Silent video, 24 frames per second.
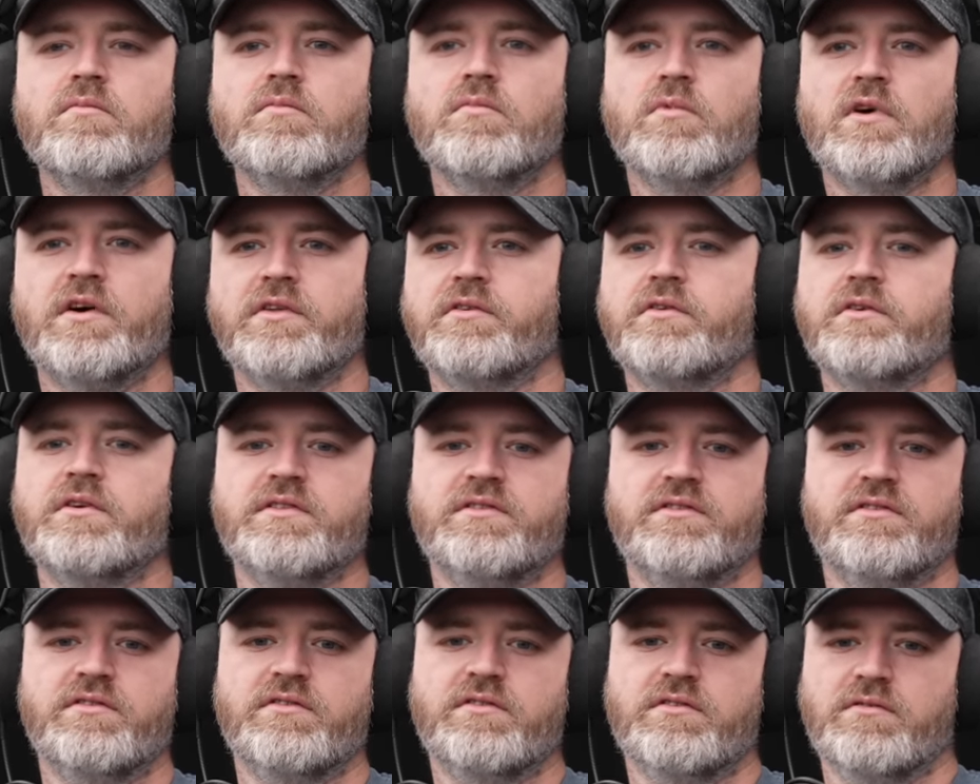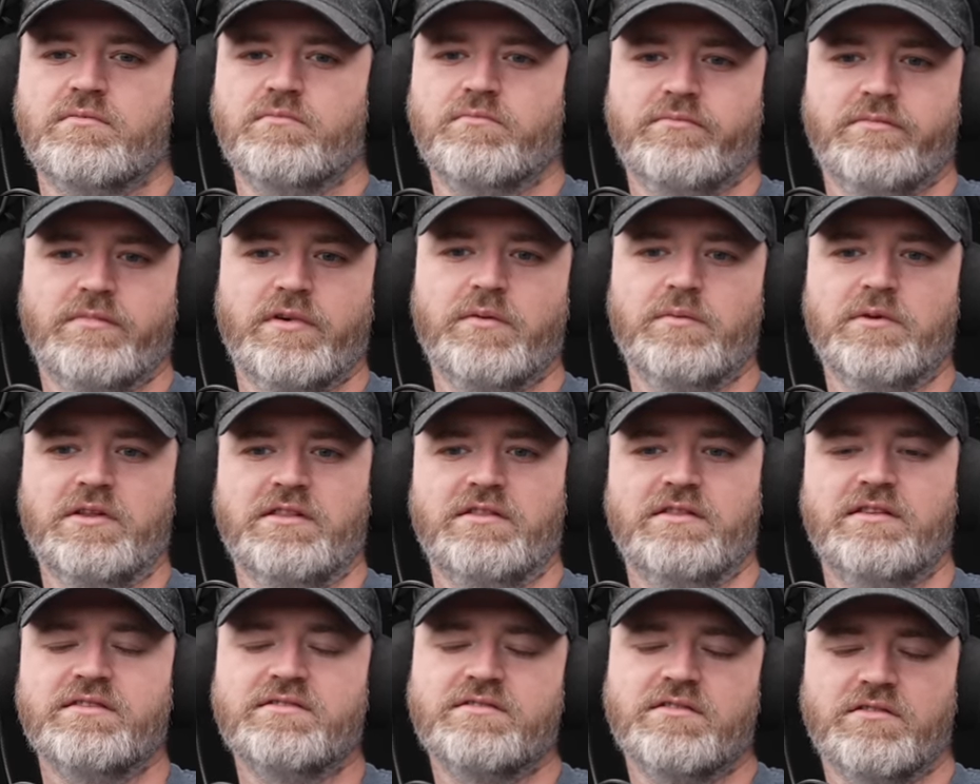Whether it's, I mean,
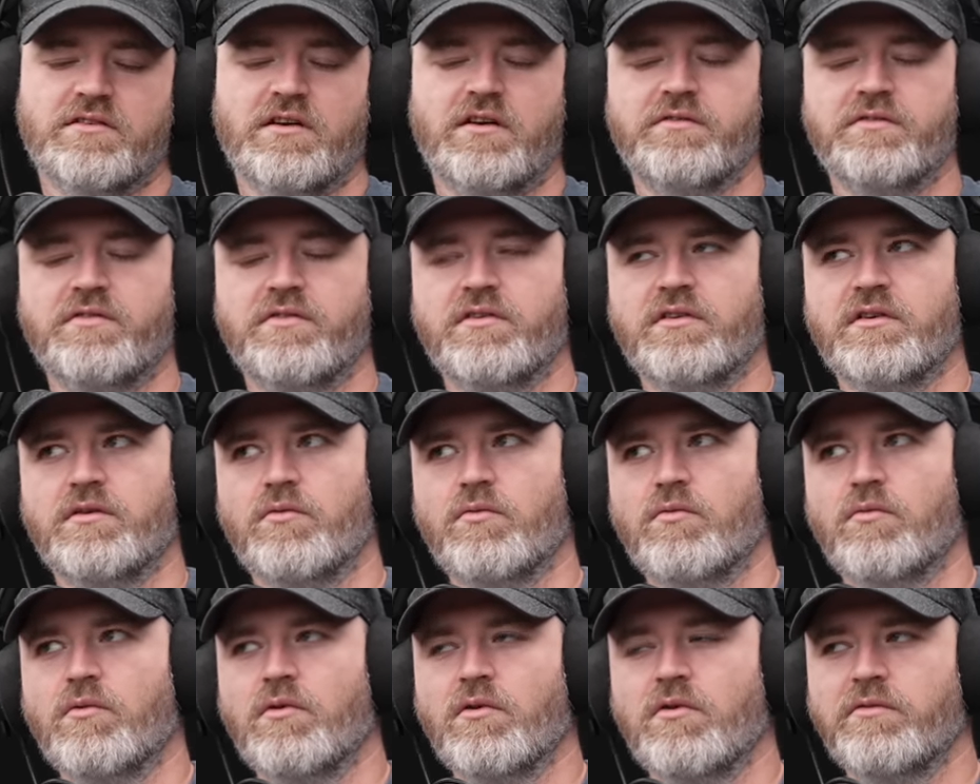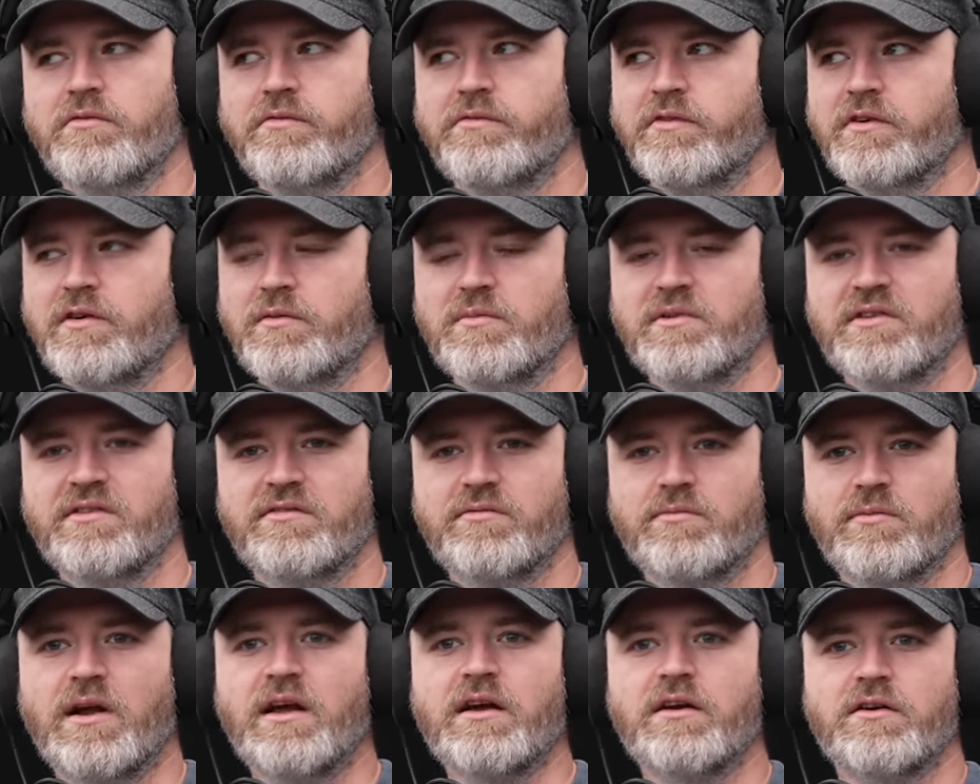this is obviously a
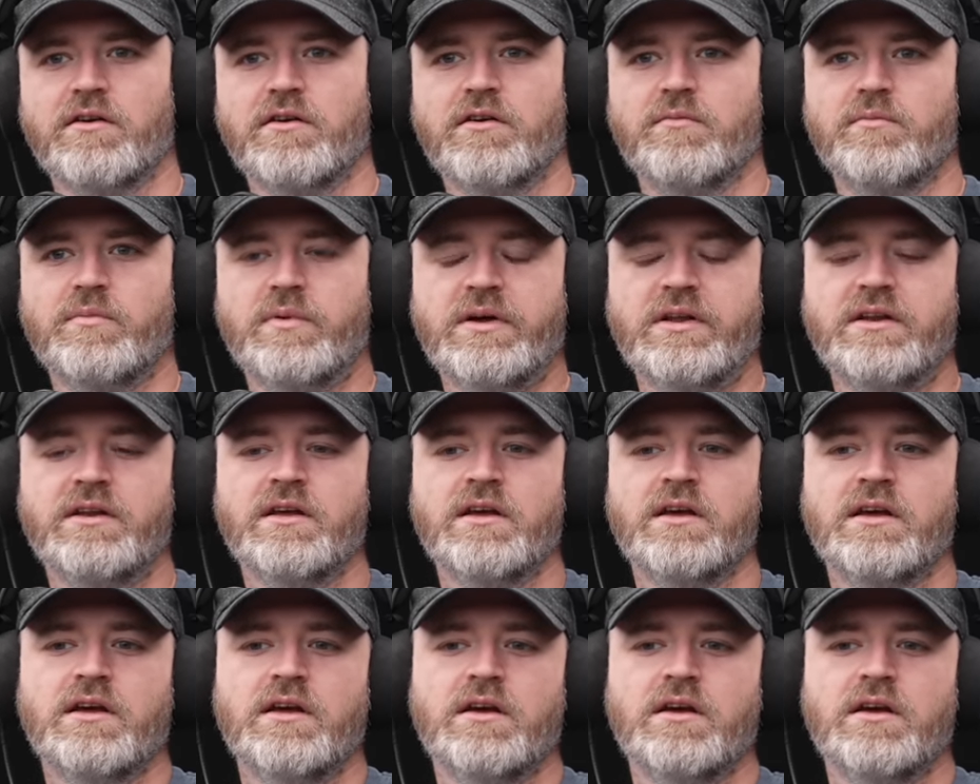world-famous record, but